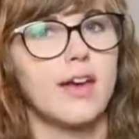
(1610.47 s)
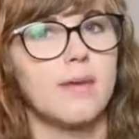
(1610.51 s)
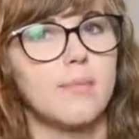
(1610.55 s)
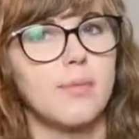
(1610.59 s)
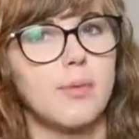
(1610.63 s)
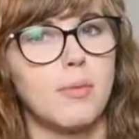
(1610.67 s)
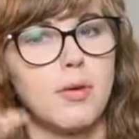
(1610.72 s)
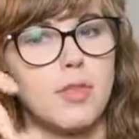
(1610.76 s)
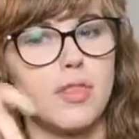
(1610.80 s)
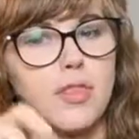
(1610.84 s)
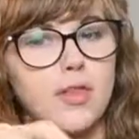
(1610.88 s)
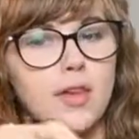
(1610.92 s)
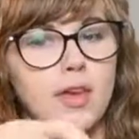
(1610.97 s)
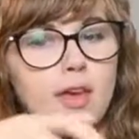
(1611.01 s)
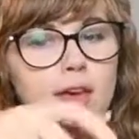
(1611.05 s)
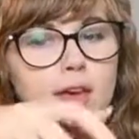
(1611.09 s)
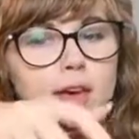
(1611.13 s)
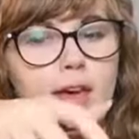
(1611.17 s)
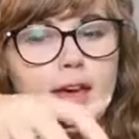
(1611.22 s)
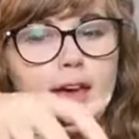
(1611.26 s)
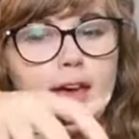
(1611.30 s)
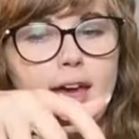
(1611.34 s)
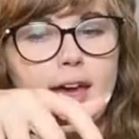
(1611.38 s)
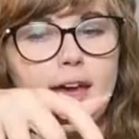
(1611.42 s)
but with
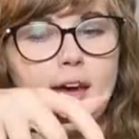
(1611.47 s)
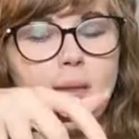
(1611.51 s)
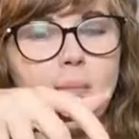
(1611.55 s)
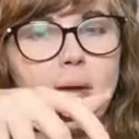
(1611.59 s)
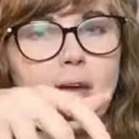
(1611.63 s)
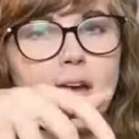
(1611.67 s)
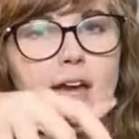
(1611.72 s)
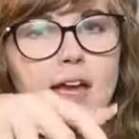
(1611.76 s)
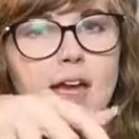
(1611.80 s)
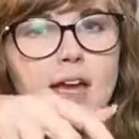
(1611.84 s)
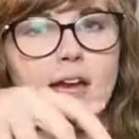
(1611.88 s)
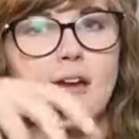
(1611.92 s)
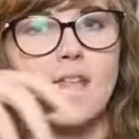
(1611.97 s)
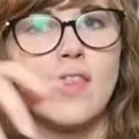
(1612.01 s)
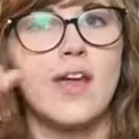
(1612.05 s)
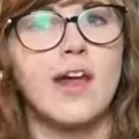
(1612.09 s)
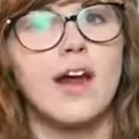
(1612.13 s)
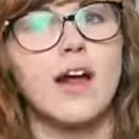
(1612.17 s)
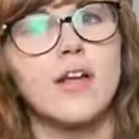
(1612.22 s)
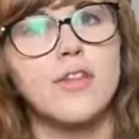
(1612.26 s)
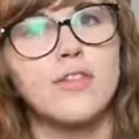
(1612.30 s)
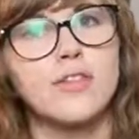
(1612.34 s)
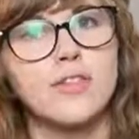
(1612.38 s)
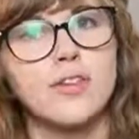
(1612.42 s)
MA, and
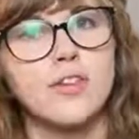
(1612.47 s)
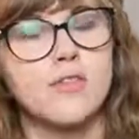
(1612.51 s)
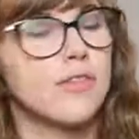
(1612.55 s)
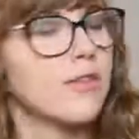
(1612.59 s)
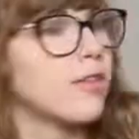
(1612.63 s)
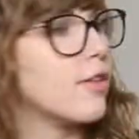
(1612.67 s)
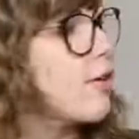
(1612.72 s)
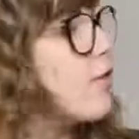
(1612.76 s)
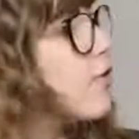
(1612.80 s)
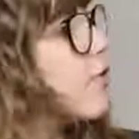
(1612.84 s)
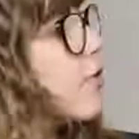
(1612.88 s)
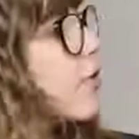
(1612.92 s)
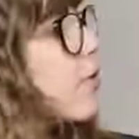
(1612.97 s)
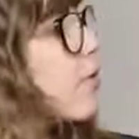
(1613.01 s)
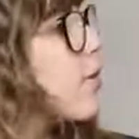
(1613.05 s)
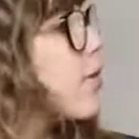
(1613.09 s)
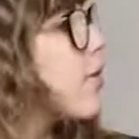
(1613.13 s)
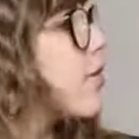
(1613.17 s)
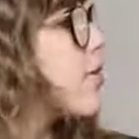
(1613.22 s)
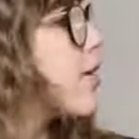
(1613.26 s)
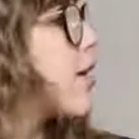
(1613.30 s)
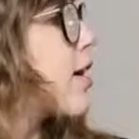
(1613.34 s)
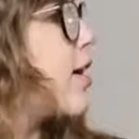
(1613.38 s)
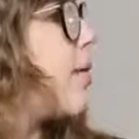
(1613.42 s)
then I'll see if Clover
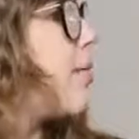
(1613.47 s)
wants to come